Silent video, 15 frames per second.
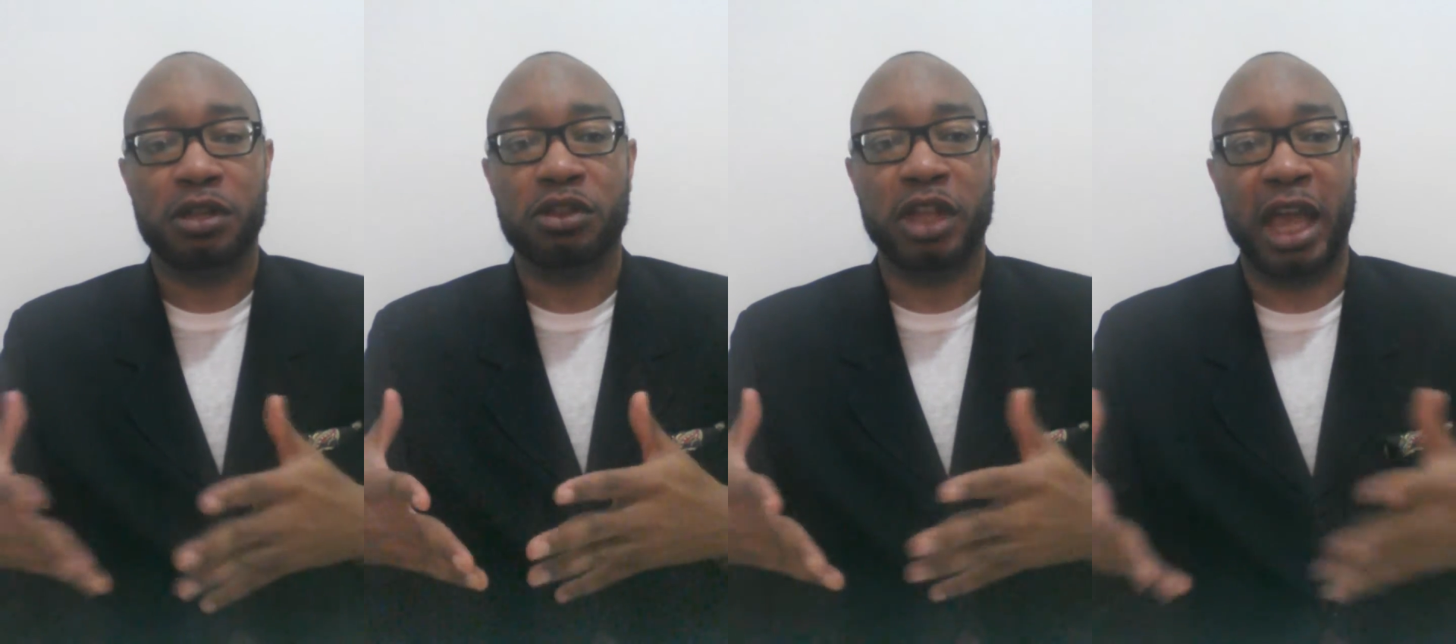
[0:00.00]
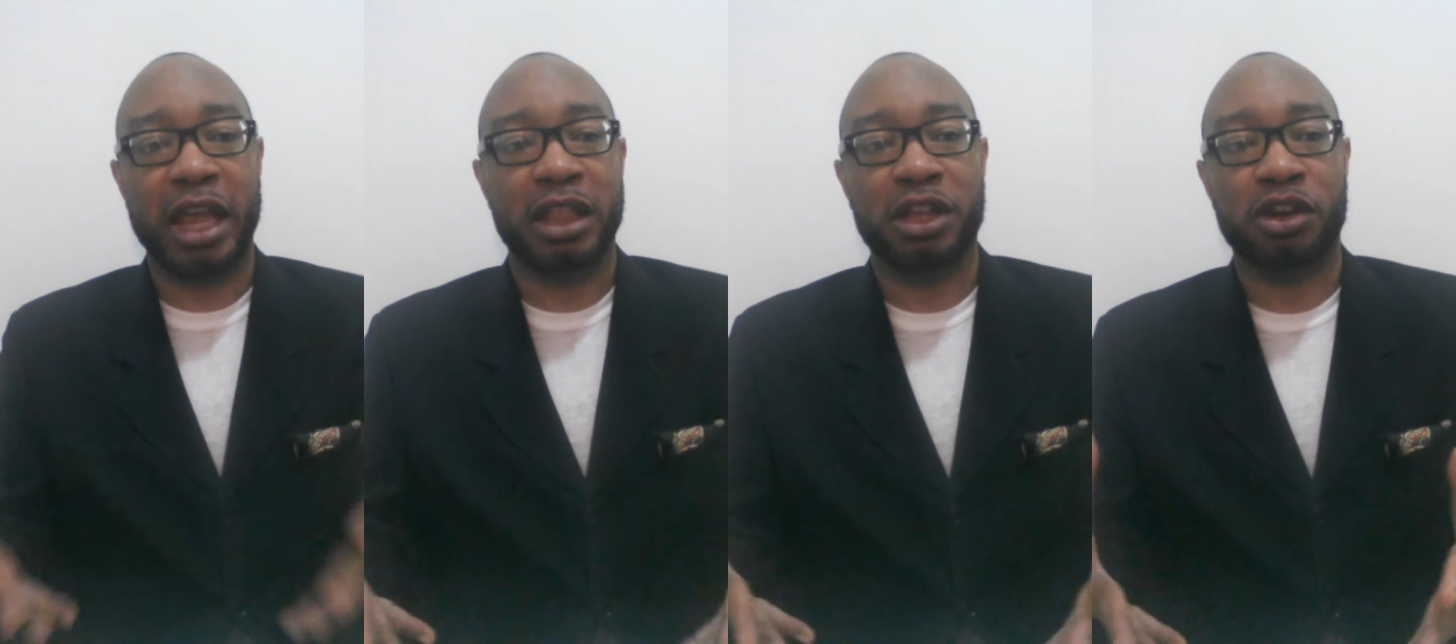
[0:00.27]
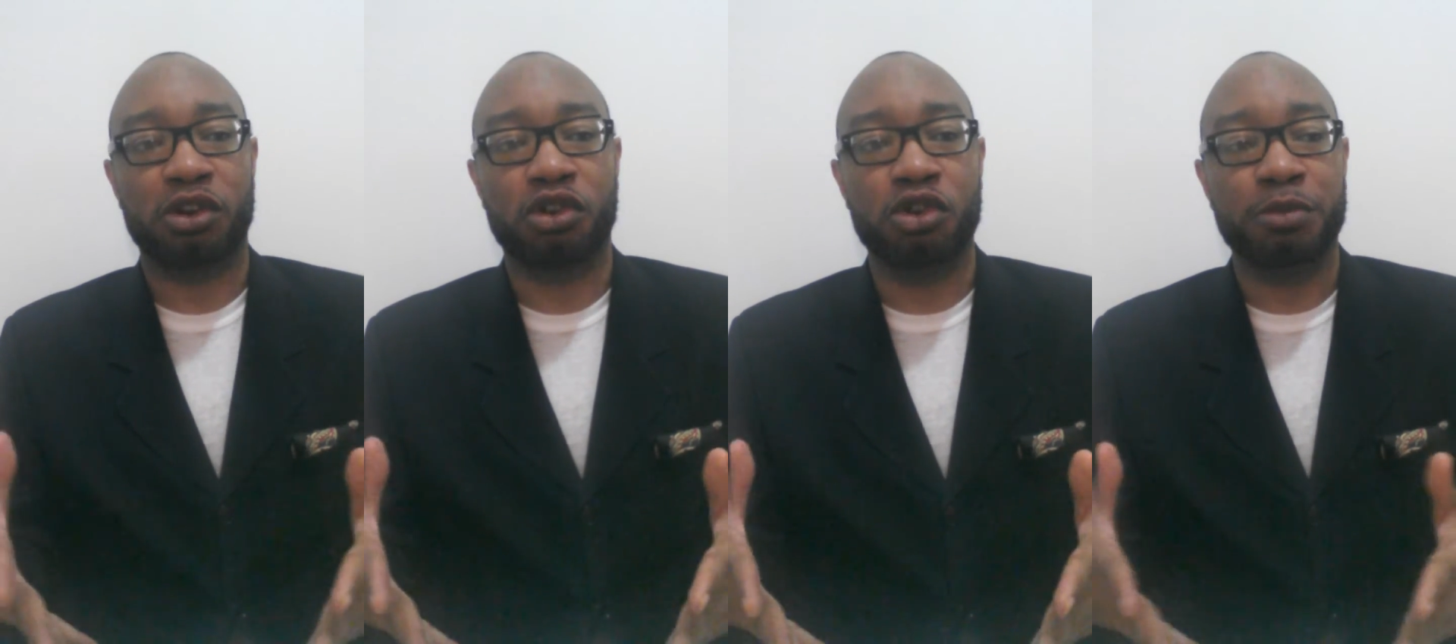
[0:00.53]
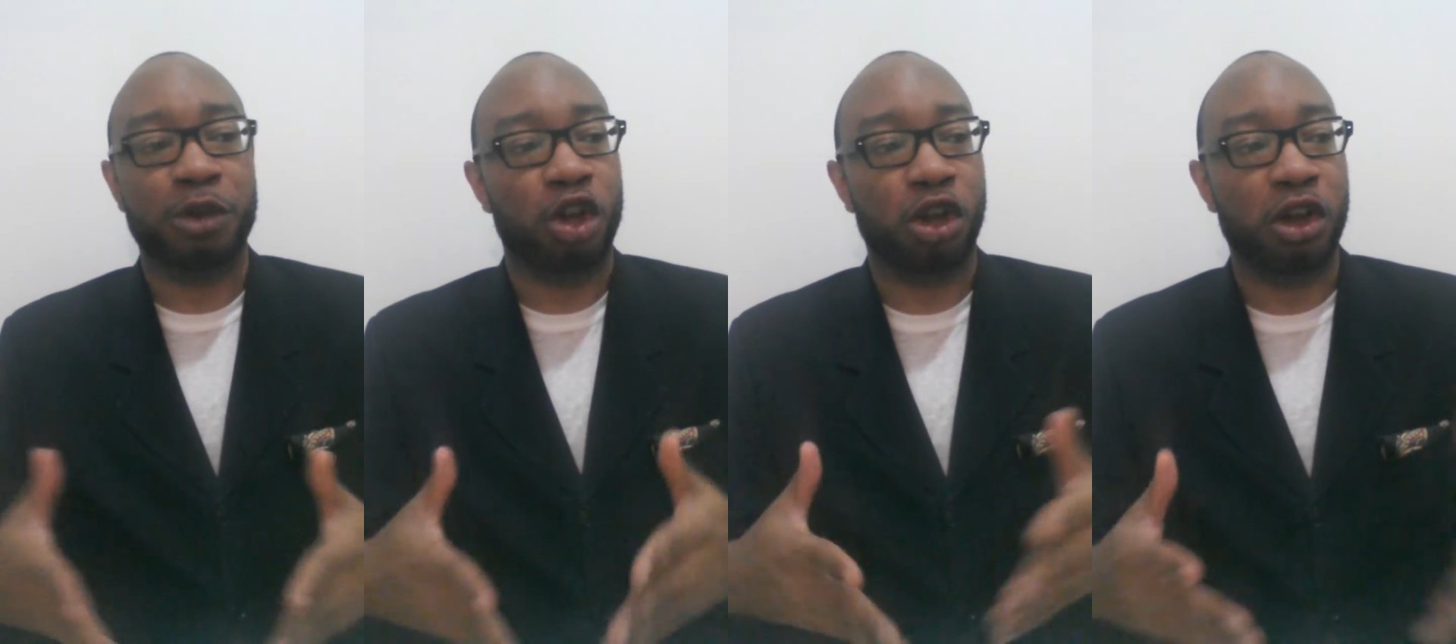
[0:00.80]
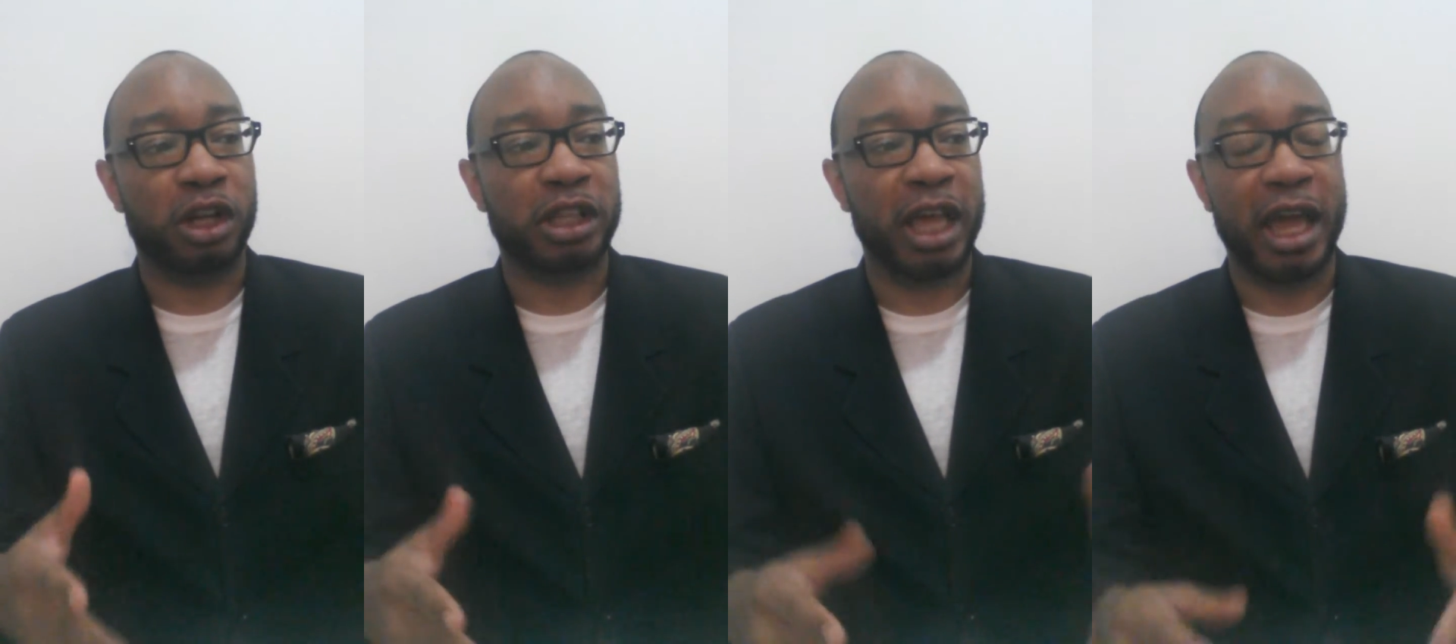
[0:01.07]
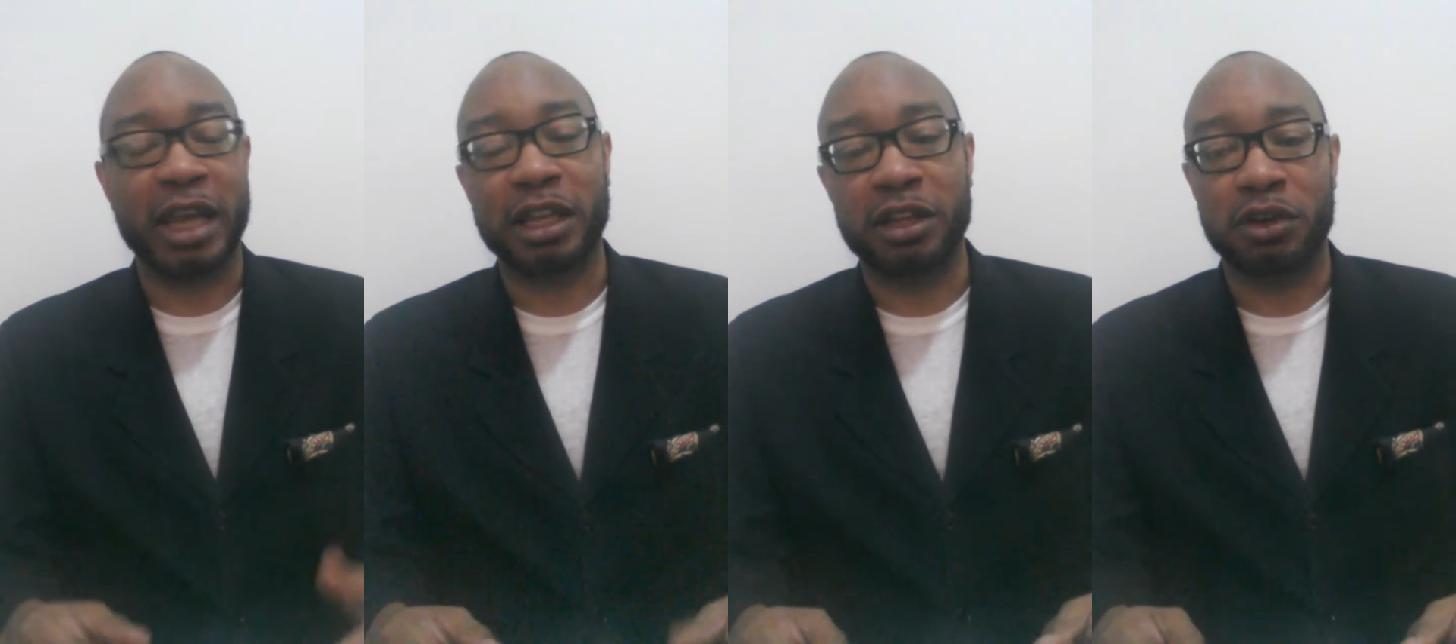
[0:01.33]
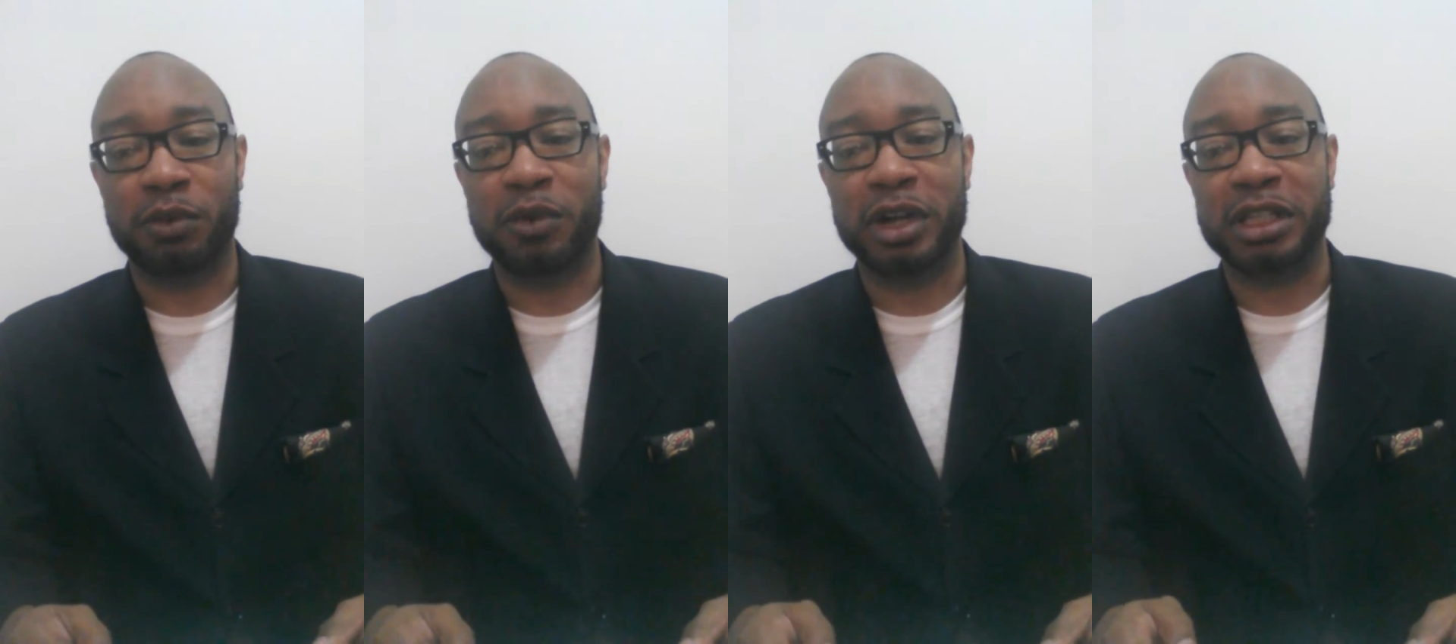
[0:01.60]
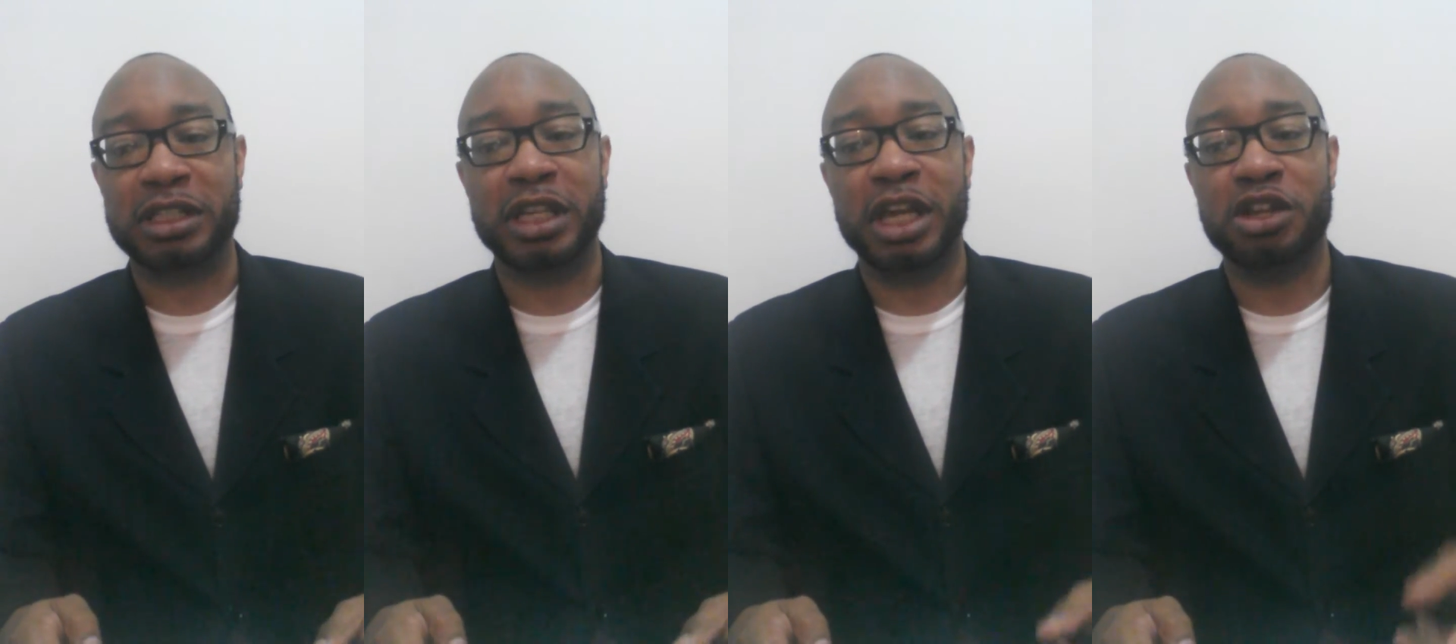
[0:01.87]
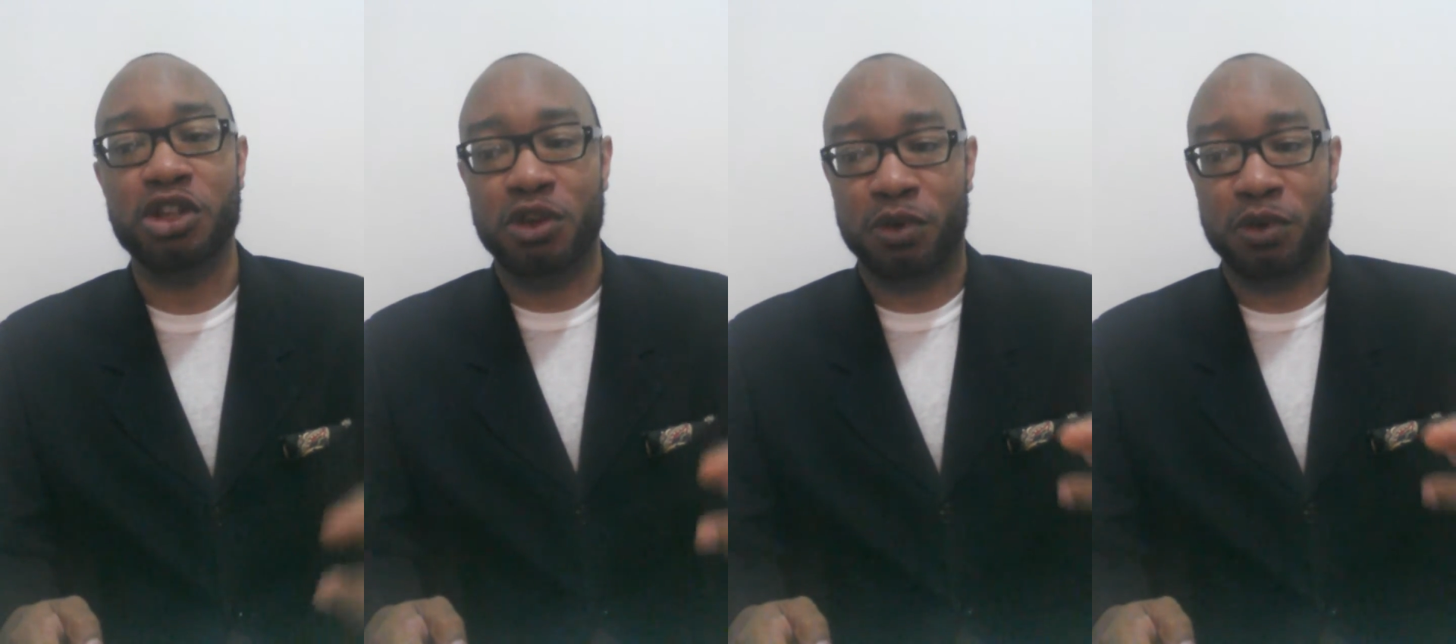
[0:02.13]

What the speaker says: The alien group looked at Leader One and said,